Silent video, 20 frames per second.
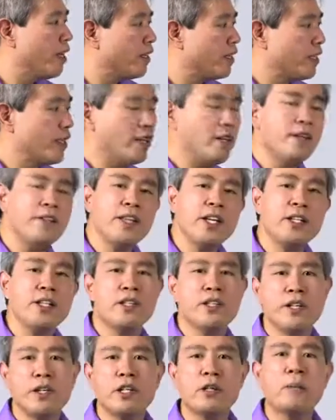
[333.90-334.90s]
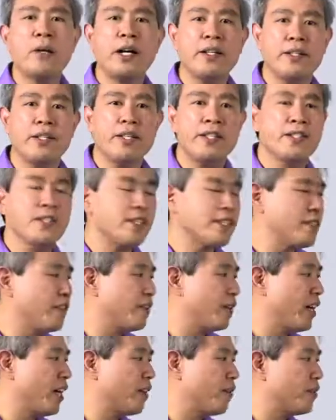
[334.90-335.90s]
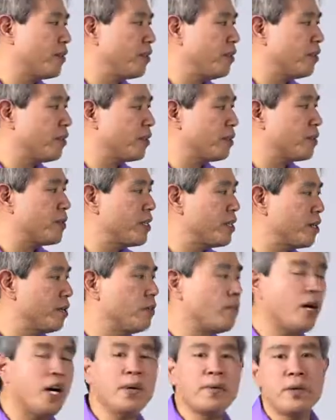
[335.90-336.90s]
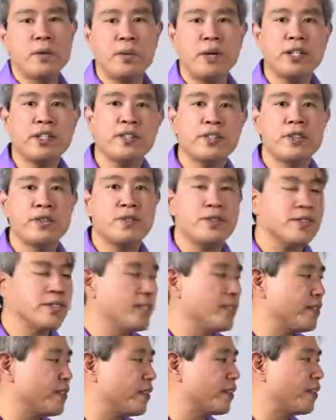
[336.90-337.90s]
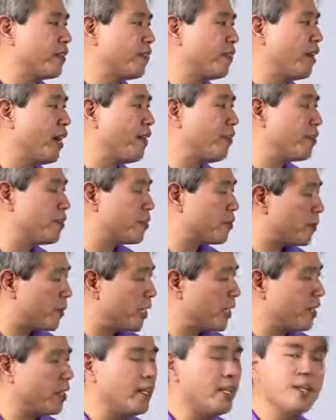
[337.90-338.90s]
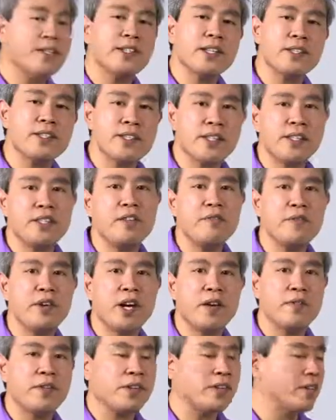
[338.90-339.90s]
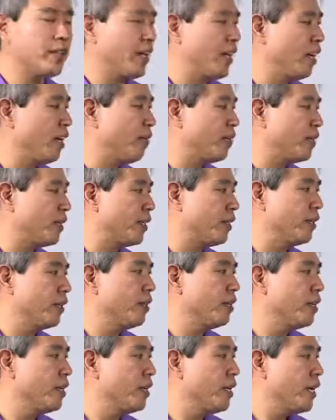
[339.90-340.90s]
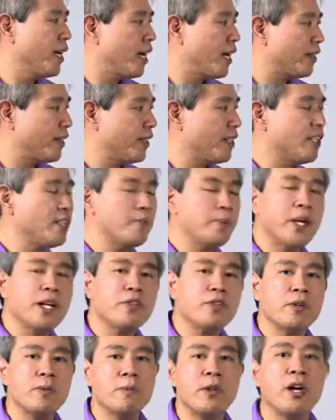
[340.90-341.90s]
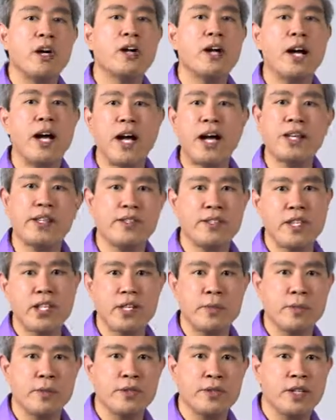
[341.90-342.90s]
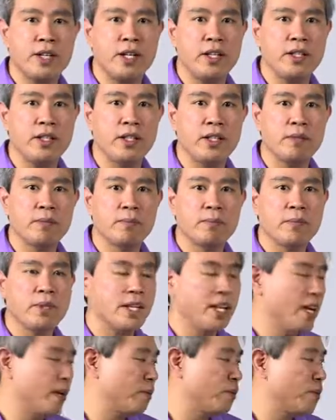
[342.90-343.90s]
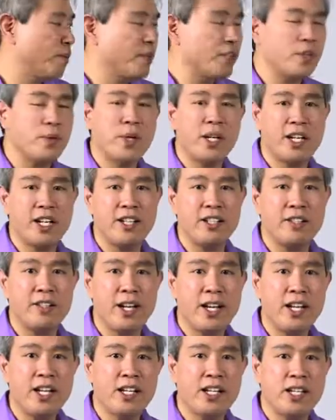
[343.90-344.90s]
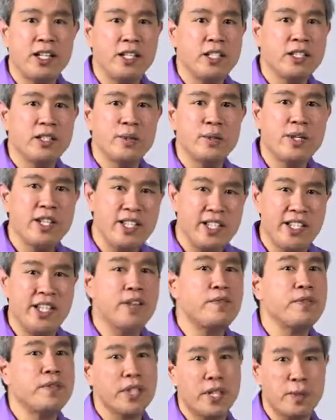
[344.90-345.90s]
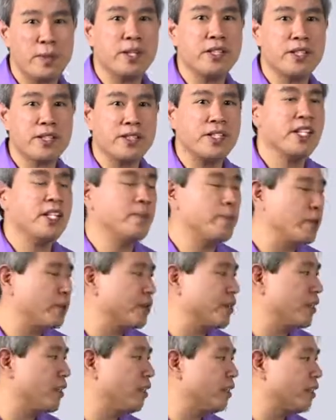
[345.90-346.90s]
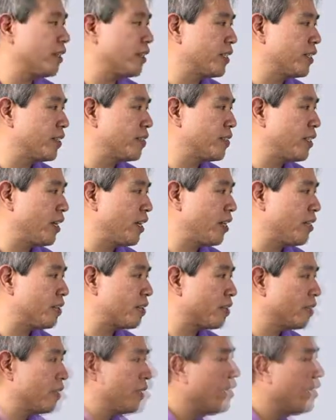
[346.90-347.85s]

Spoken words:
The other thing to note about D65 too, and the reason why we want to choose D65 is because at 6500 Kelvin, at this spectrum, our eyes see the most color. And when we're doing color editing, we definitely want to see the most color in this case.